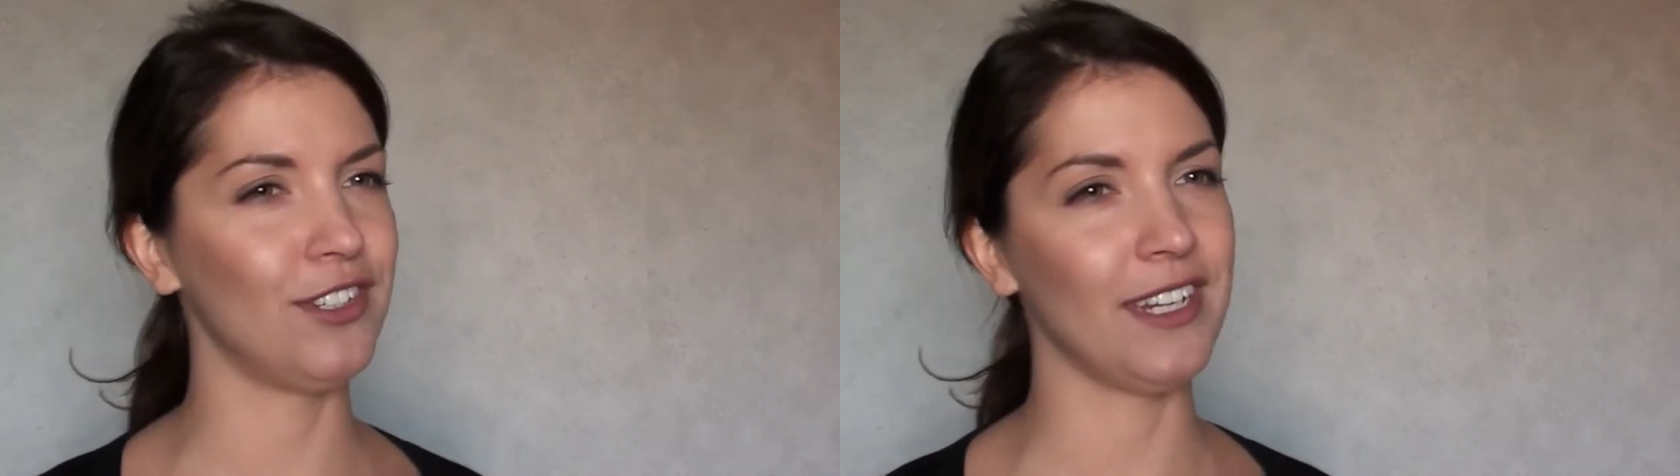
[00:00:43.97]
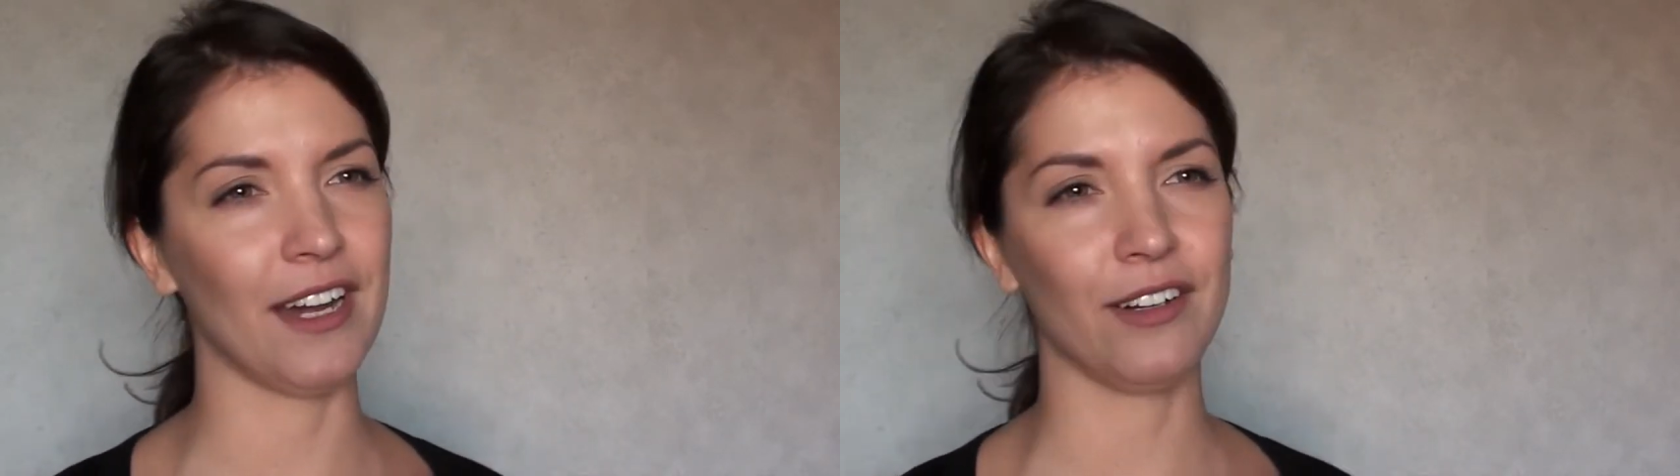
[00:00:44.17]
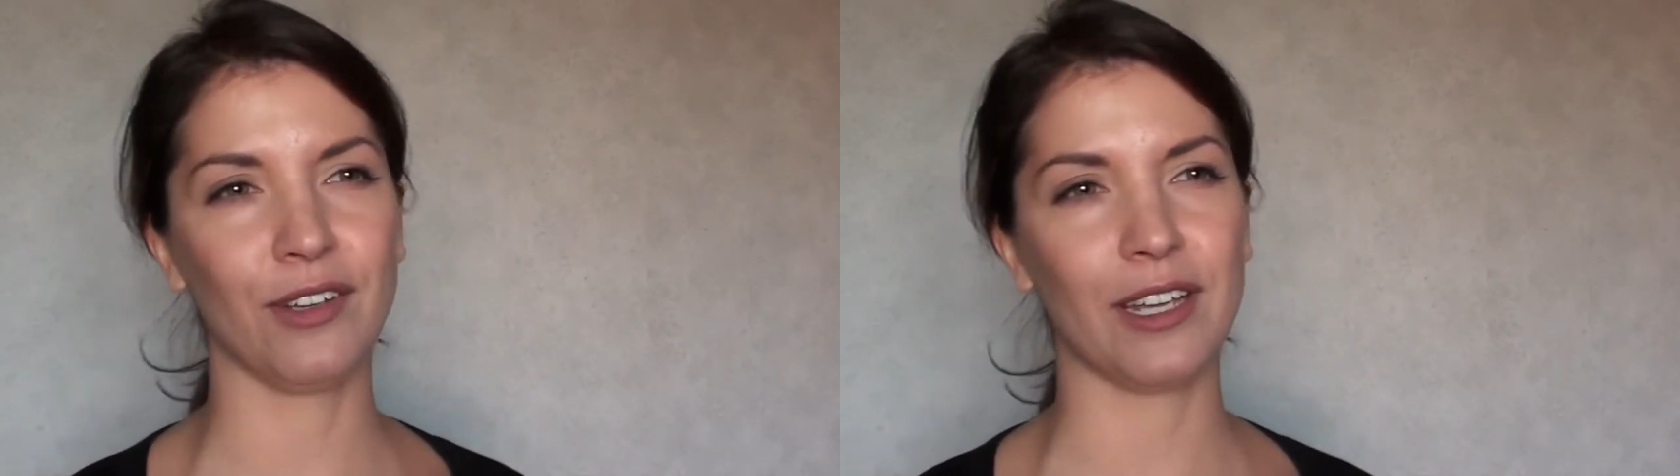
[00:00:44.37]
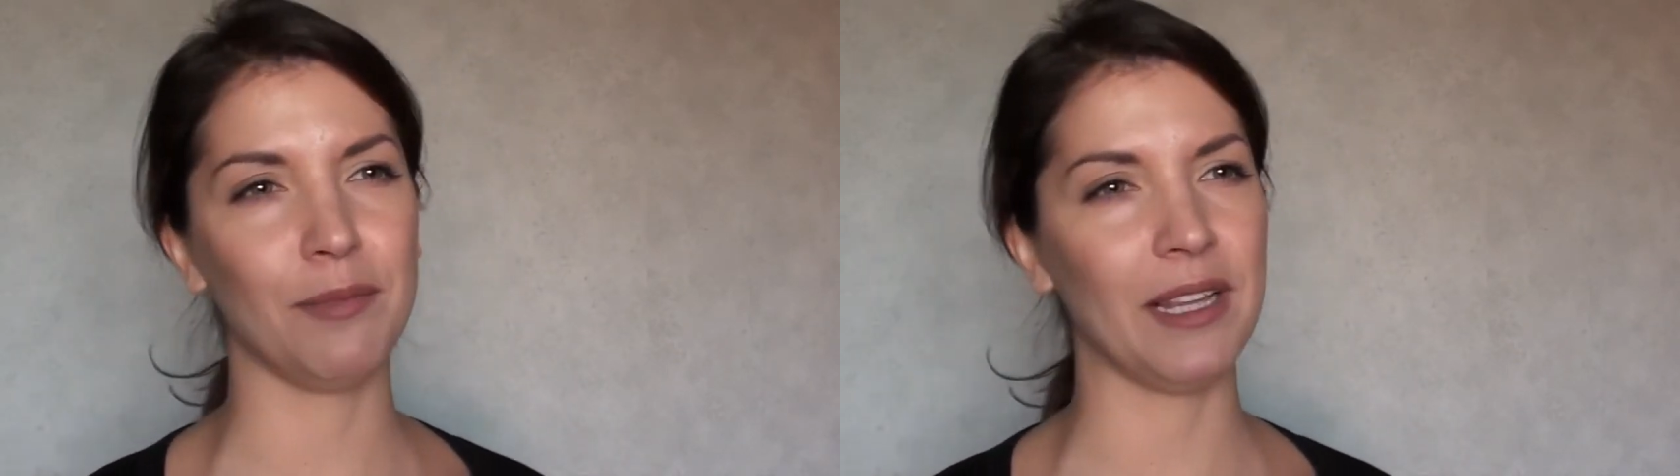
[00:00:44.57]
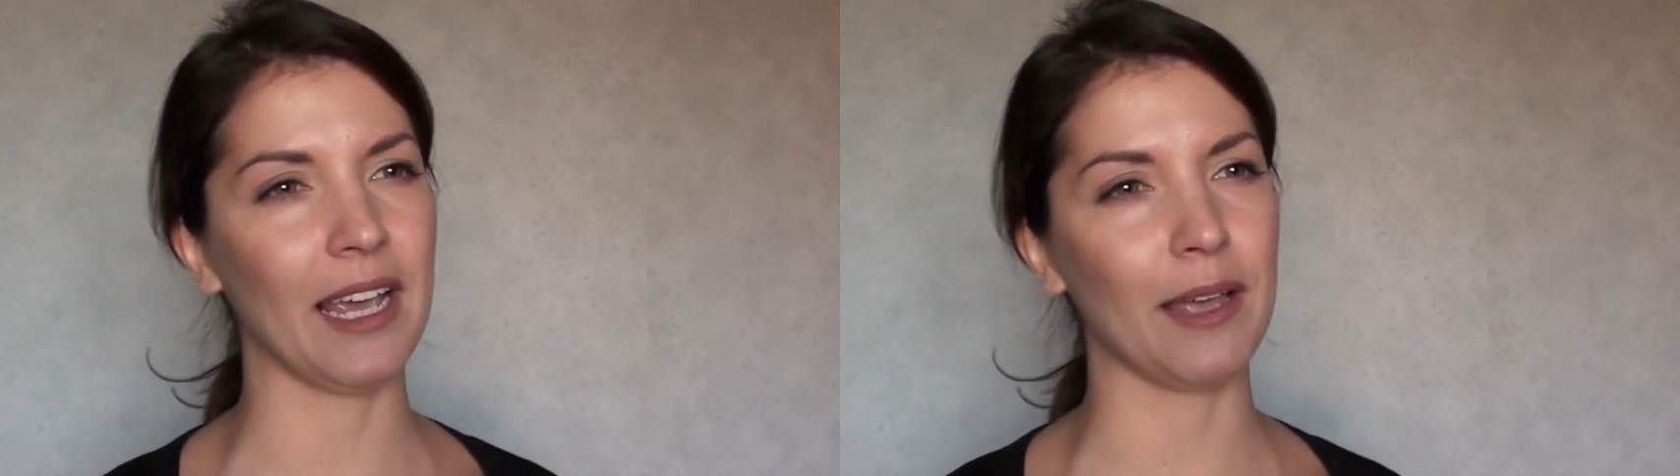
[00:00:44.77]
dare look at
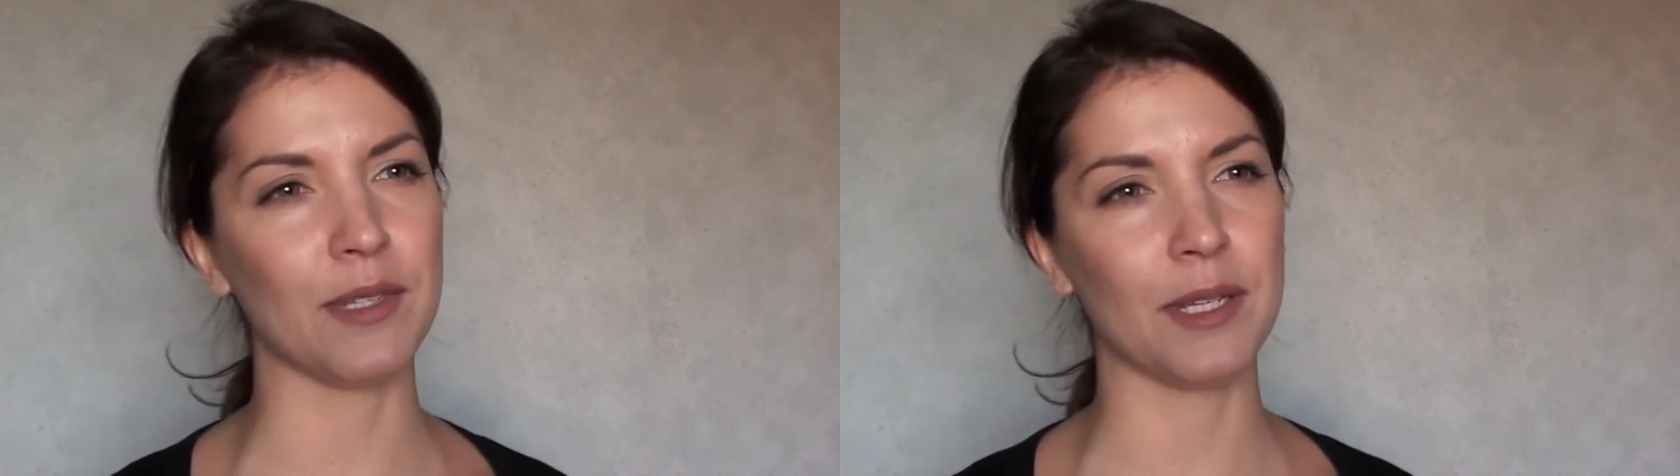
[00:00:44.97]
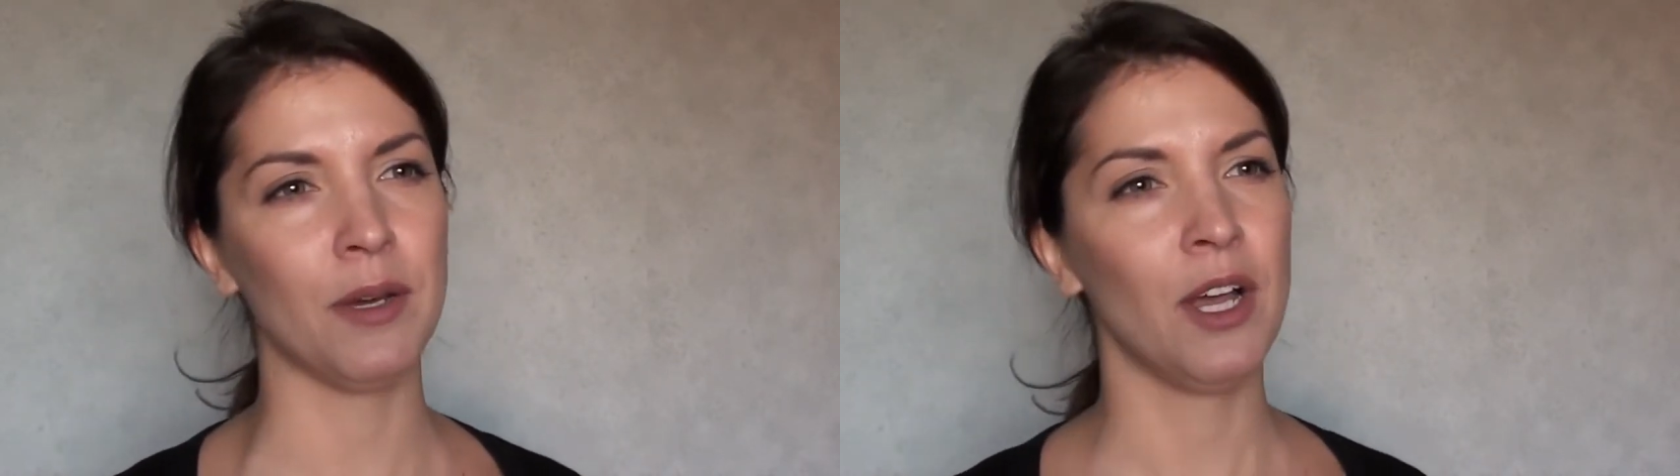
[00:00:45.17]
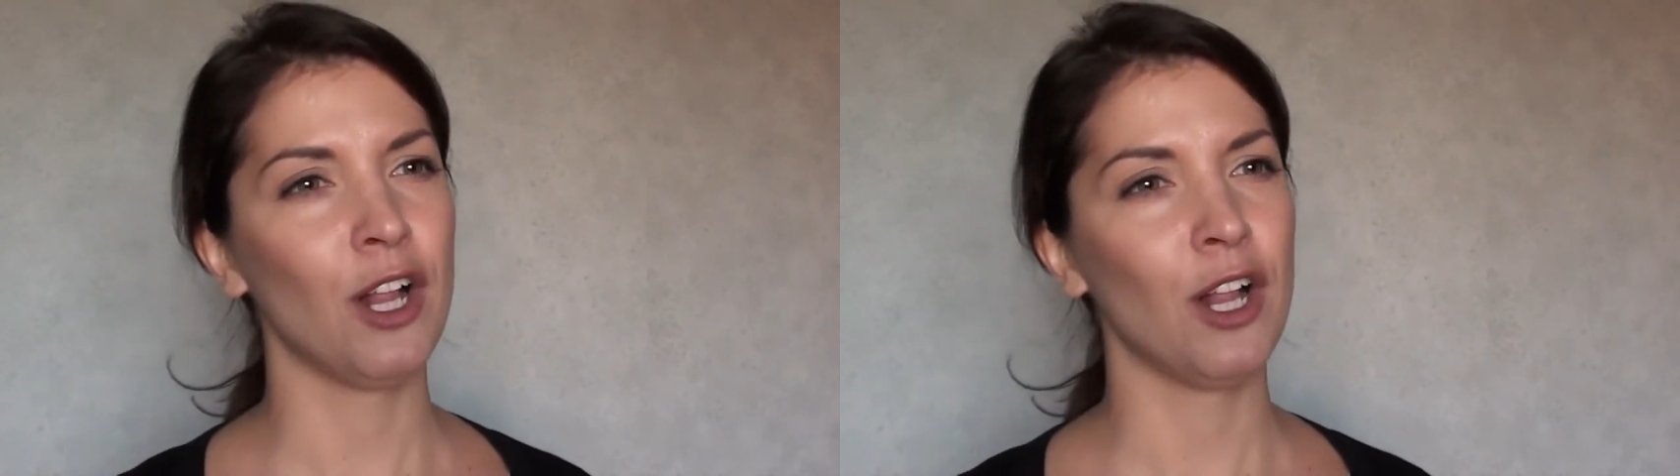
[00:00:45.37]
me like I'm some